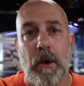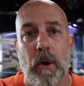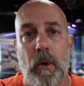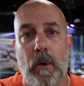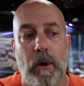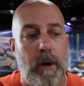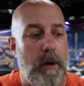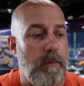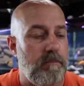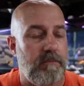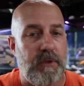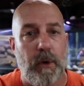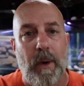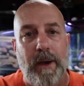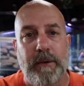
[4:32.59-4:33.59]
or
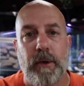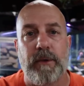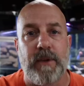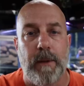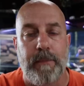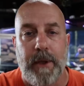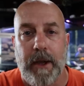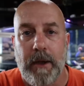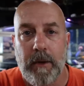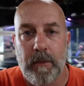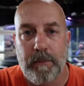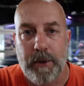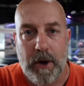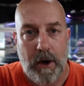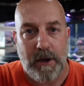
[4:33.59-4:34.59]
do I do something
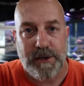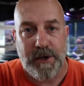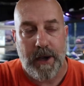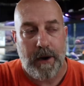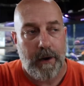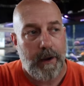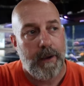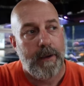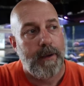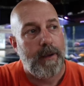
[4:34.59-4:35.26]
precautionary?